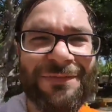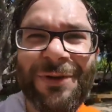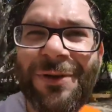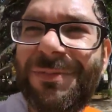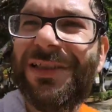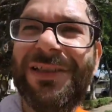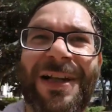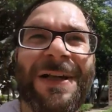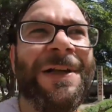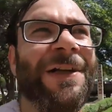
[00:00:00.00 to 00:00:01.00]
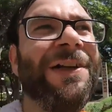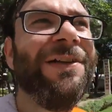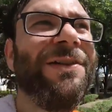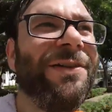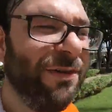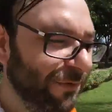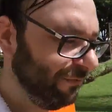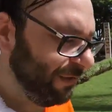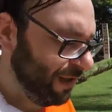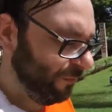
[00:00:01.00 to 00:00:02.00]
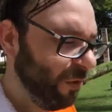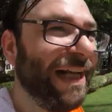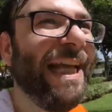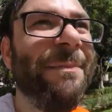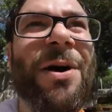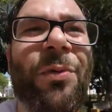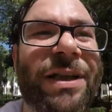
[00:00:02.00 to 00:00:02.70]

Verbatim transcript: filmed. What came out,